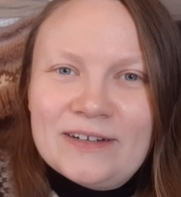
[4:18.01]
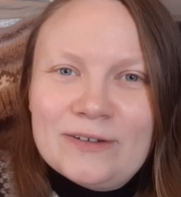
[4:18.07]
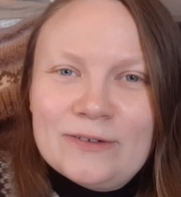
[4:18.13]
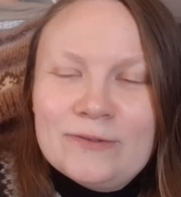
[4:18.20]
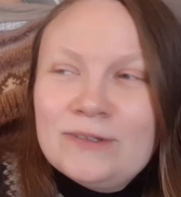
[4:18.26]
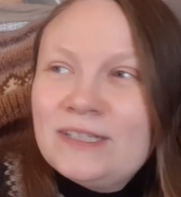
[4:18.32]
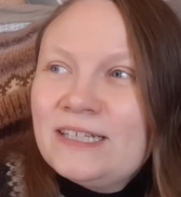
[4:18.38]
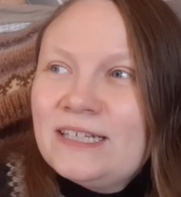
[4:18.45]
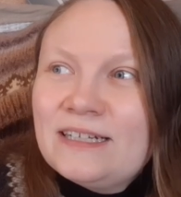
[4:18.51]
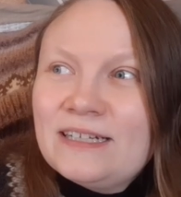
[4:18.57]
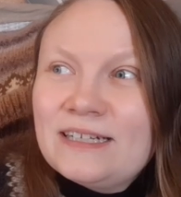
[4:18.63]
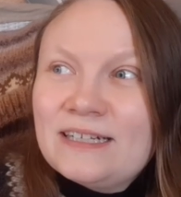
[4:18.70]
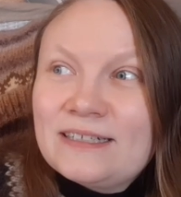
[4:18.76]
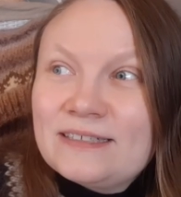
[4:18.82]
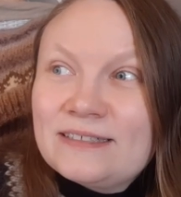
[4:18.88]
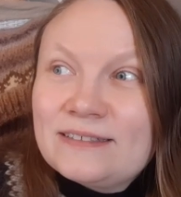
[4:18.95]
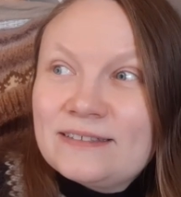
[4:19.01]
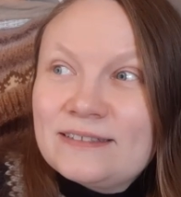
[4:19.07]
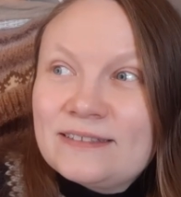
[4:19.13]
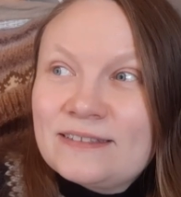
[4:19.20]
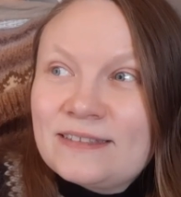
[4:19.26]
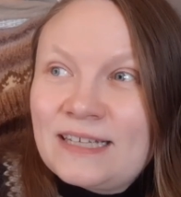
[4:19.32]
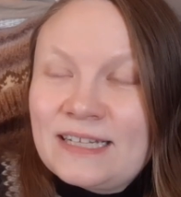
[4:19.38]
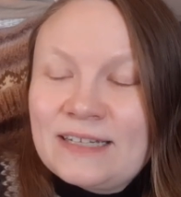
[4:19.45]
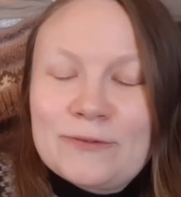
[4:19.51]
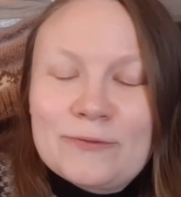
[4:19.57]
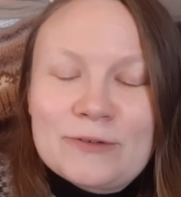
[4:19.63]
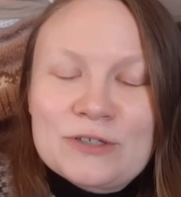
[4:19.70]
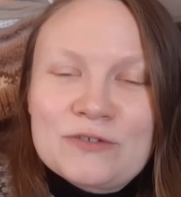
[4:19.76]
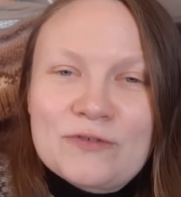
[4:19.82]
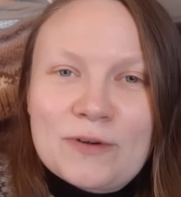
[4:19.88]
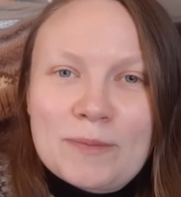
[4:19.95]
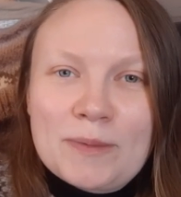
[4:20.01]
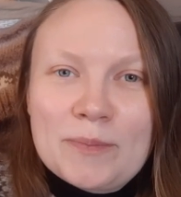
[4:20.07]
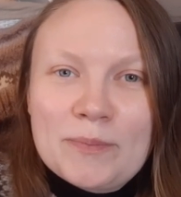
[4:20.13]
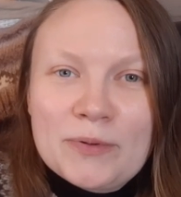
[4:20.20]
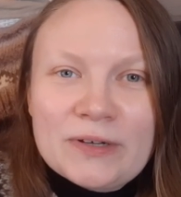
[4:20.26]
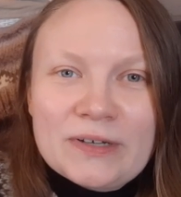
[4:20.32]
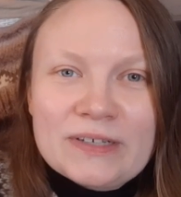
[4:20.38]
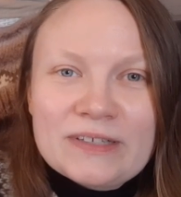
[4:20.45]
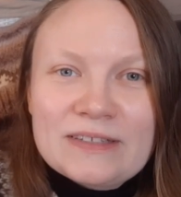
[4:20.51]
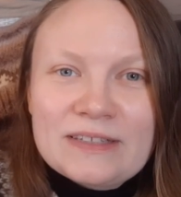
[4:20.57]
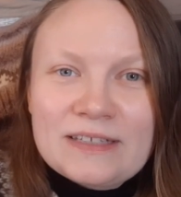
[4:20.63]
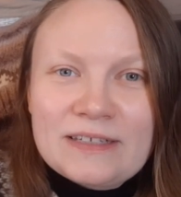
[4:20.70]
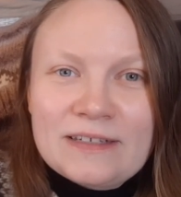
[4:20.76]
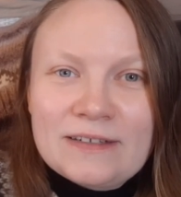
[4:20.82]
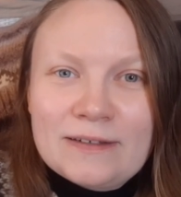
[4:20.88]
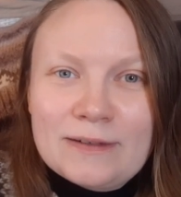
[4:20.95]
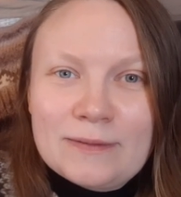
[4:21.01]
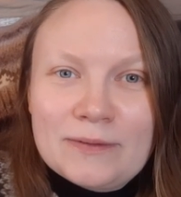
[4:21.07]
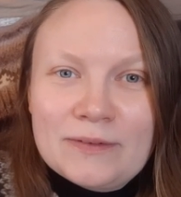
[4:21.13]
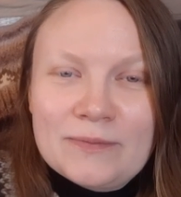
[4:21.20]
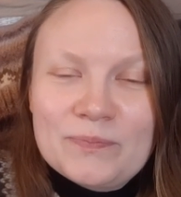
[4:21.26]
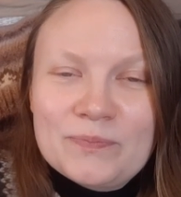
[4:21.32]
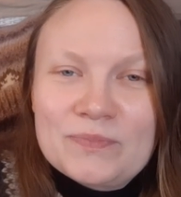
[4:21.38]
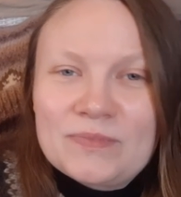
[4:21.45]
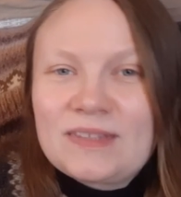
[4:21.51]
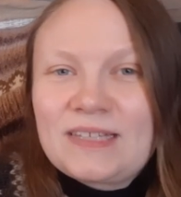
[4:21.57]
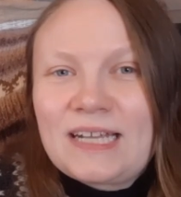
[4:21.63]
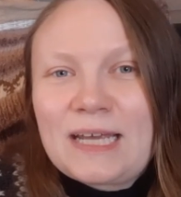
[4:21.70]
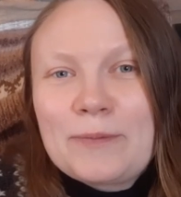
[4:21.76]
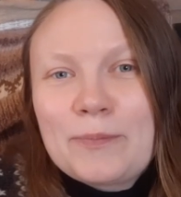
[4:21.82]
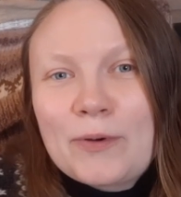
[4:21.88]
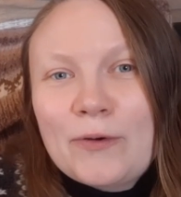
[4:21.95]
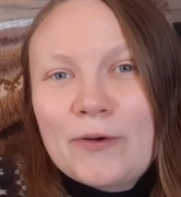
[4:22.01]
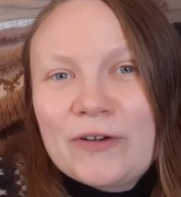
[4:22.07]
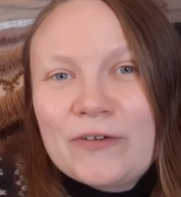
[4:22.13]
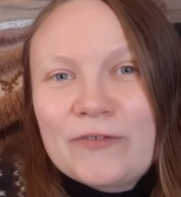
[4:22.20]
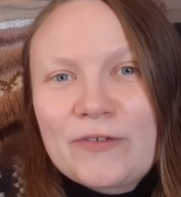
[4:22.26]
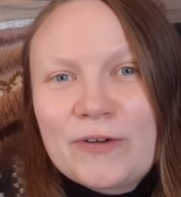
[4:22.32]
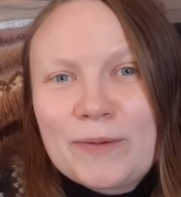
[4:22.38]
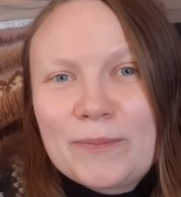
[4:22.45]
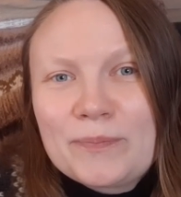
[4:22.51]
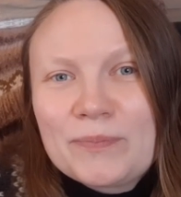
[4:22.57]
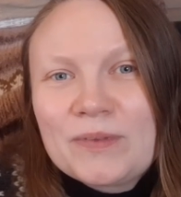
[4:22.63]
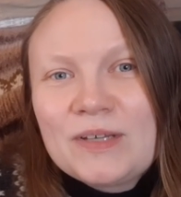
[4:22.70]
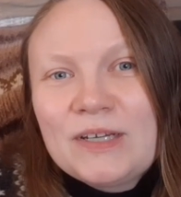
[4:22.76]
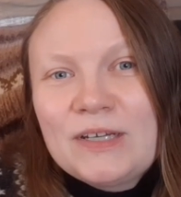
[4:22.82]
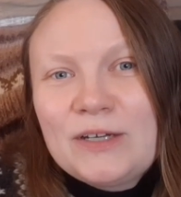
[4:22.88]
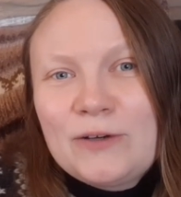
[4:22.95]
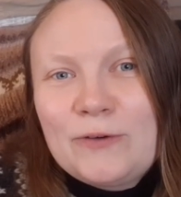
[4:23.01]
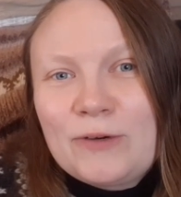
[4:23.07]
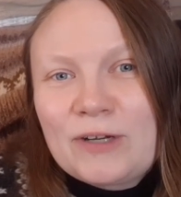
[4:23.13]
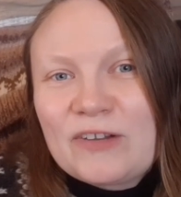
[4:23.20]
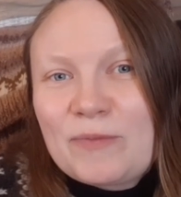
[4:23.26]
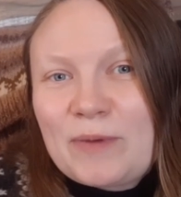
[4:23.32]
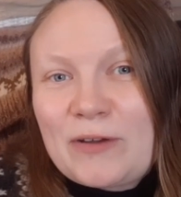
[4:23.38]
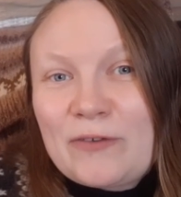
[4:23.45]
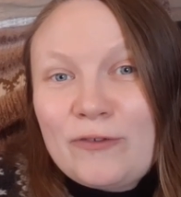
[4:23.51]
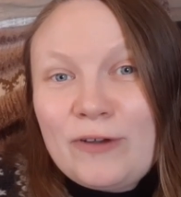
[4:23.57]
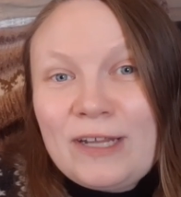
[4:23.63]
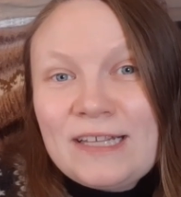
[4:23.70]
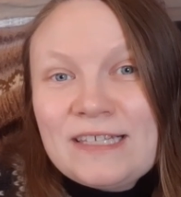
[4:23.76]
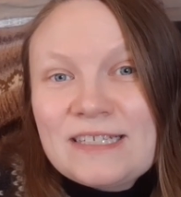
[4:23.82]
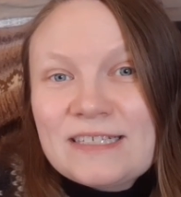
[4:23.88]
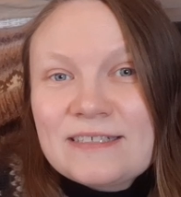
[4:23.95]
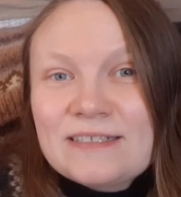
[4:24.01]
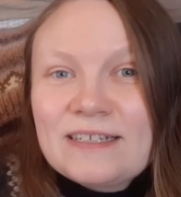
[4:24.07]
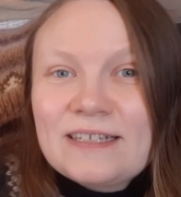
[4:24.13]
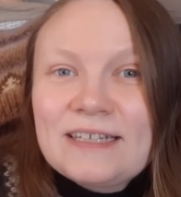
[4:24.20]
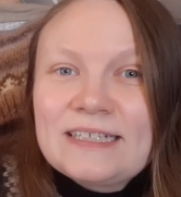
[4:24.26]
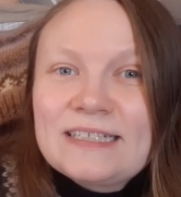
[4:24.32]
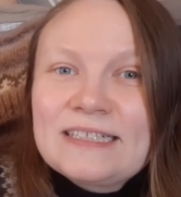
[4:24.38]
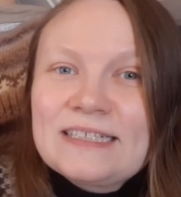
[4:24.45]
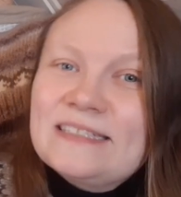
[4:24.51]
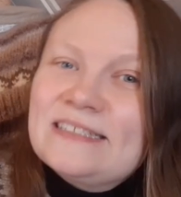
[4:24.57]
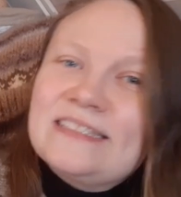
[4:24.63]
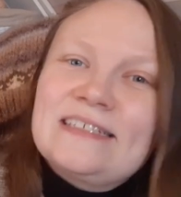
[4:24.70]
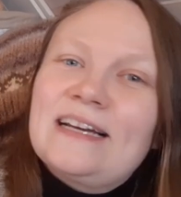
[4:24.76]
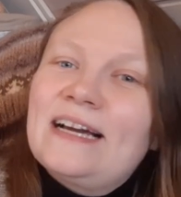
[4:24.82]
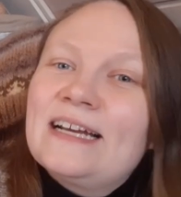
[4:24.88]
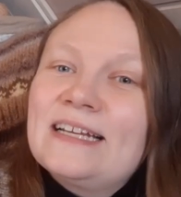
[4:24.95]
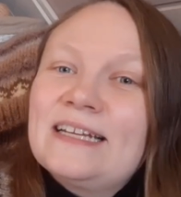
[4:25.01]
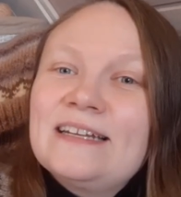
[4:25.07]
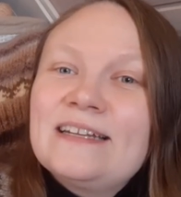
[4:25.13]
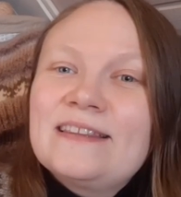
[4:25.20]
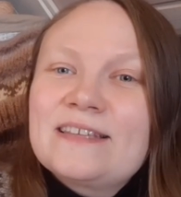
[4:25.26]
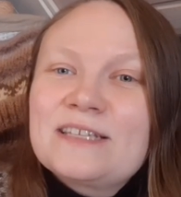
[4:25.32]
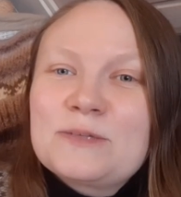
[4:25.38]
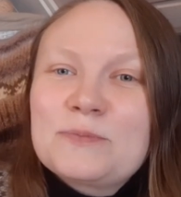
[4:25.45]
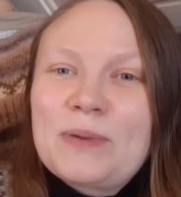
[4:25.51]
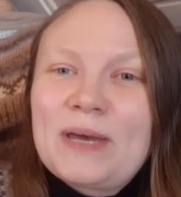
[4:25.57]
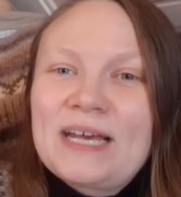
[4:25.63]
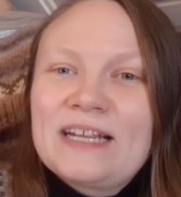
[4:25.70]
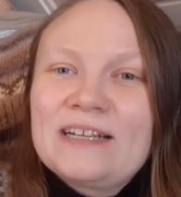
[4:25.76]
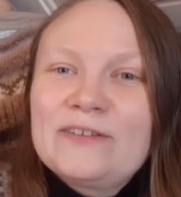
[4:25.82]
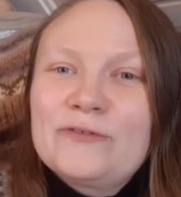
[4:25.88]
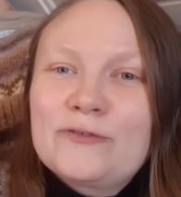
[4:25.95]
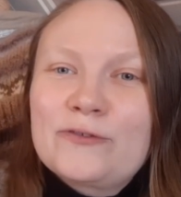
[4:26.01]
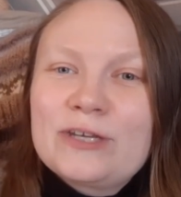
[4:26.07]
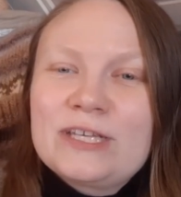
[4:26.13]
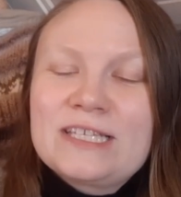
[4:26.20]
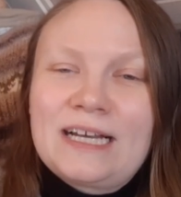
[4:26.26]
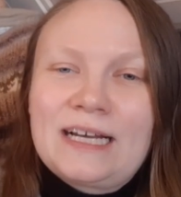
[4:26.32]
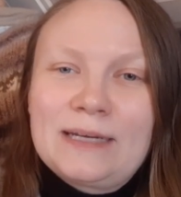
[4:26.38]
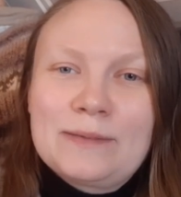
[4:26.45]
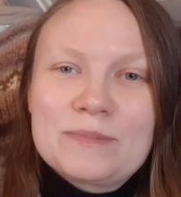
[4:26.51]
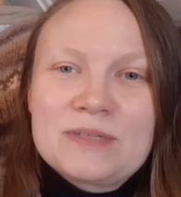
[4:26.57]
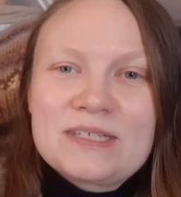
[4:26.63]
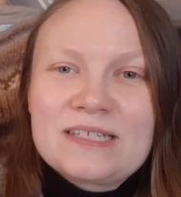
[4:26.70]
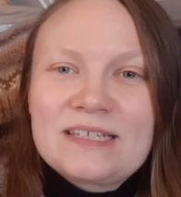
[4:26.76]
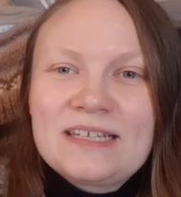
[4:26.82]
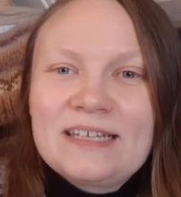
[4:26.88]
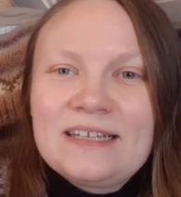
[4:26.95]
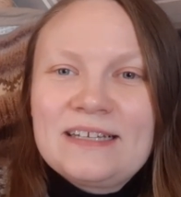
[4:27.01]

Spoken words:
Only that it was from a book that I bought from one of my friends, and I knitted this pattern 3 times.